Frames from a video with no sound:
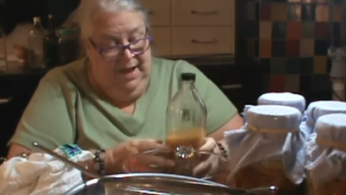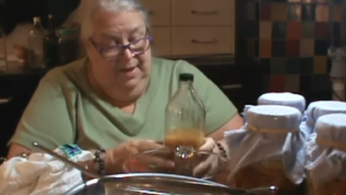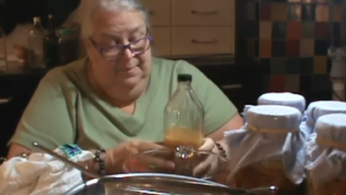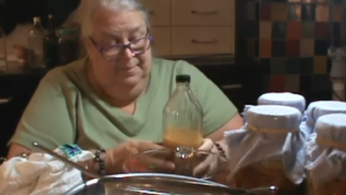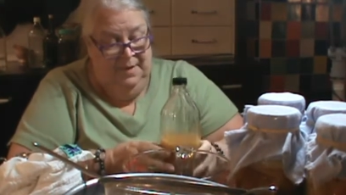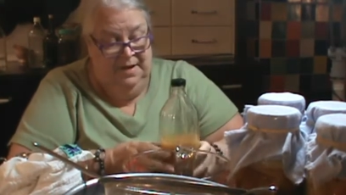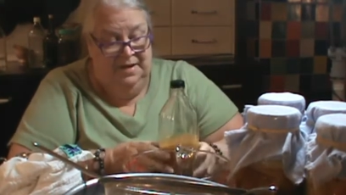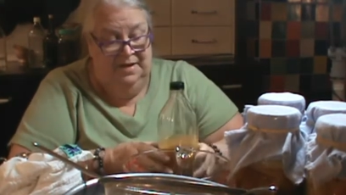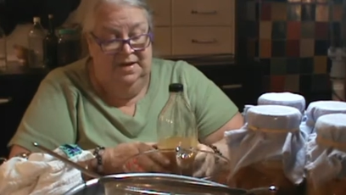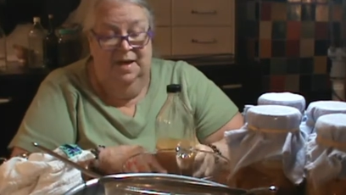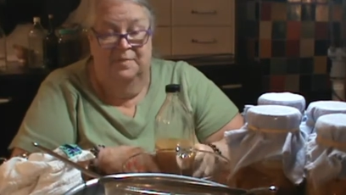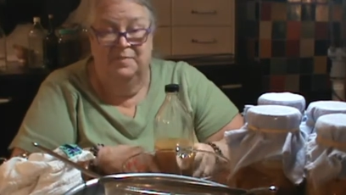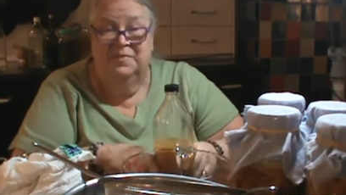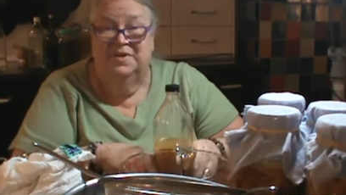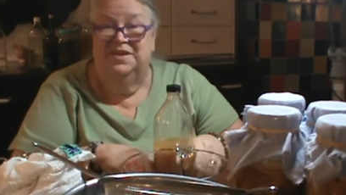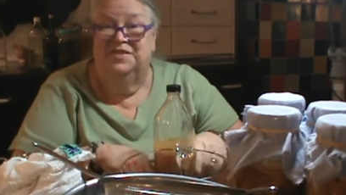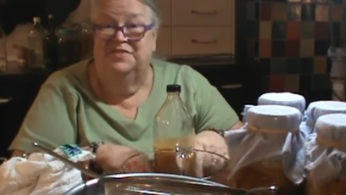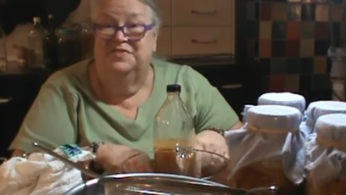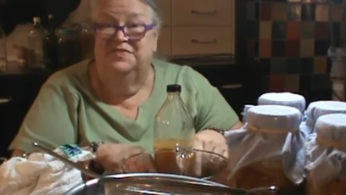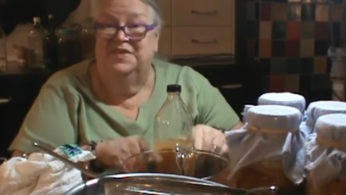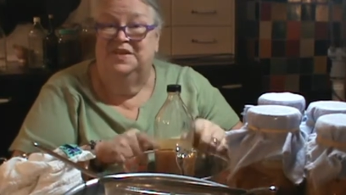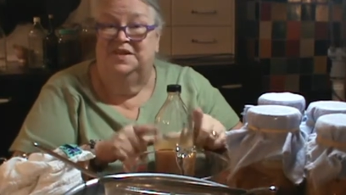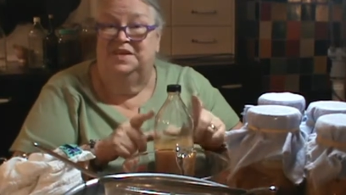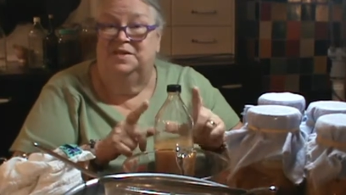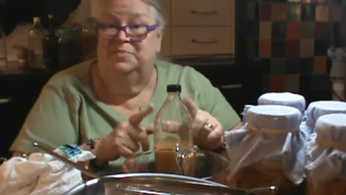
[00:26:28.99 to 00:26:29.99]
But I'm going
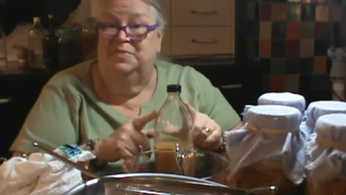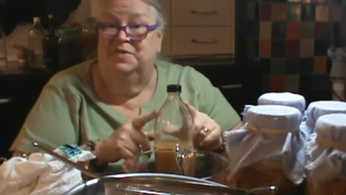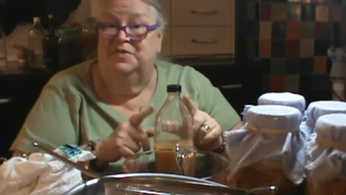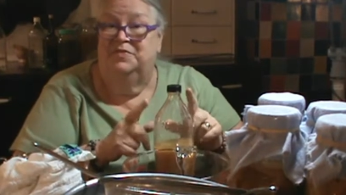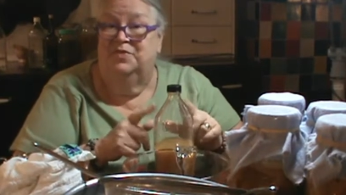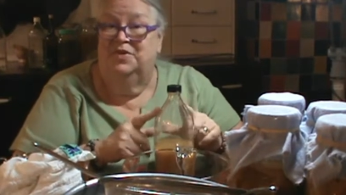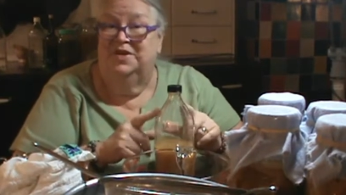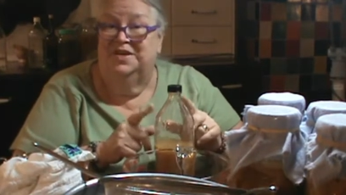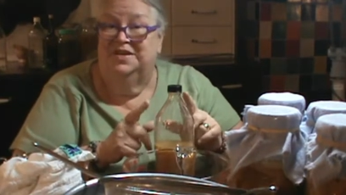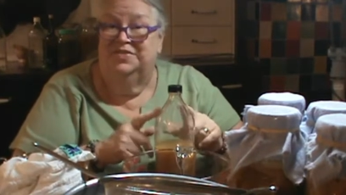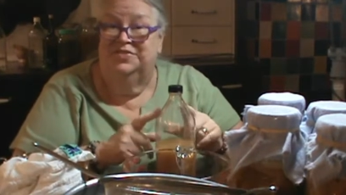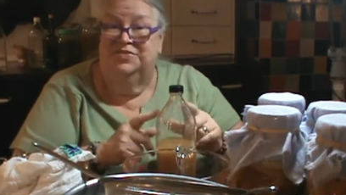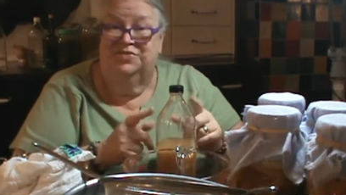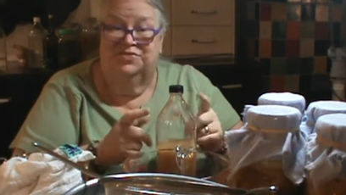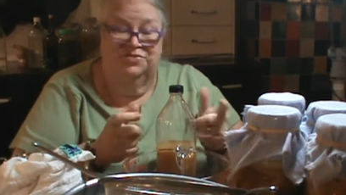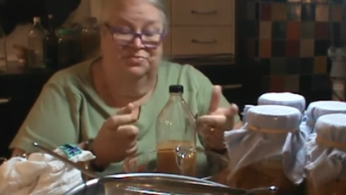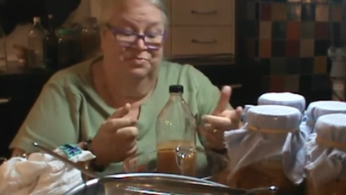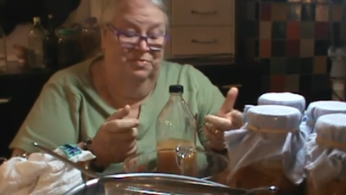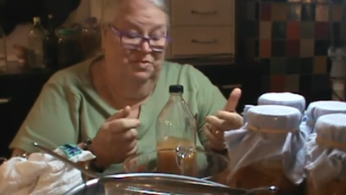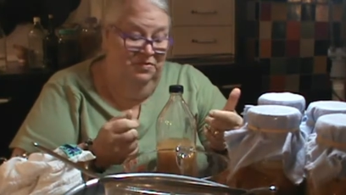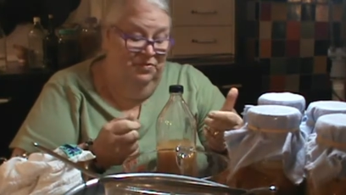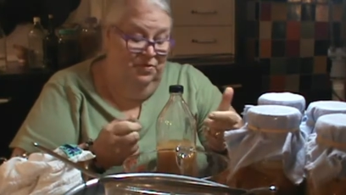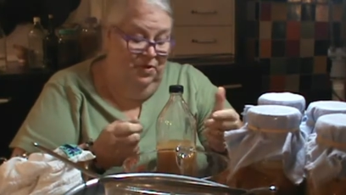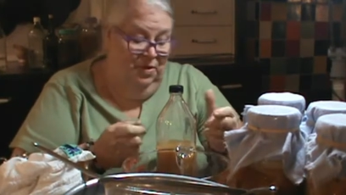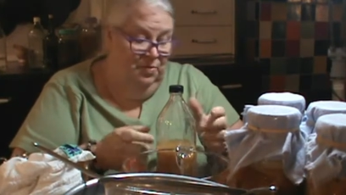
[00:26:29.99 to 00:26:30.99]
to fill it before
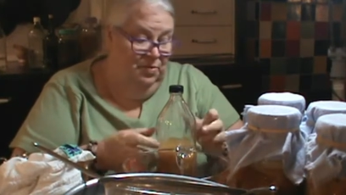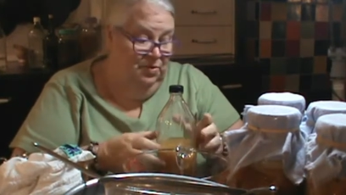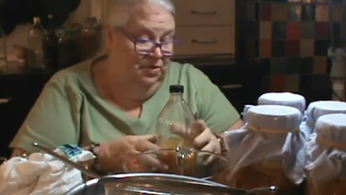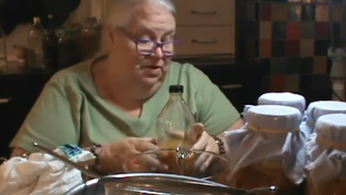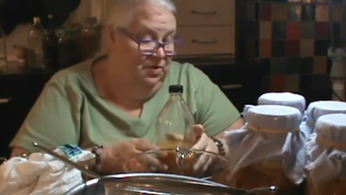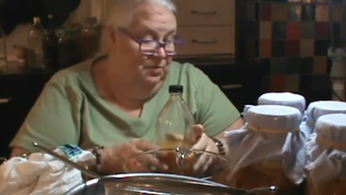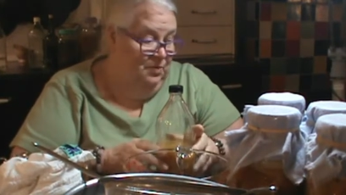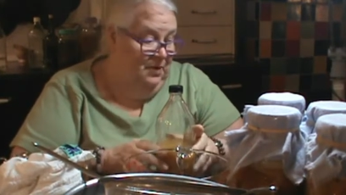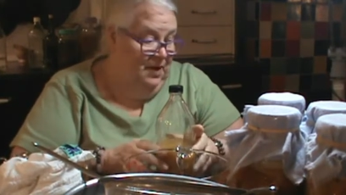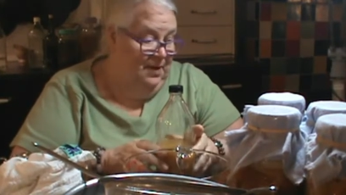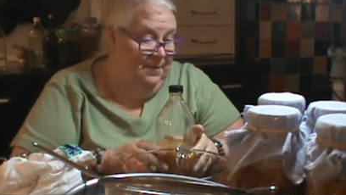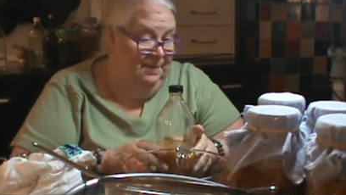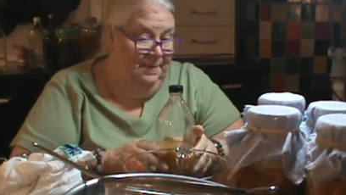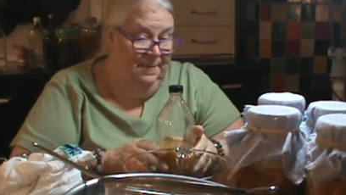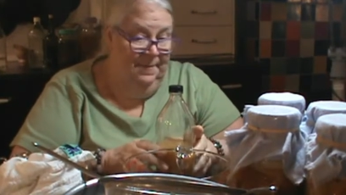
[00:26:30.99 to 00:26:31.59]
I put it away.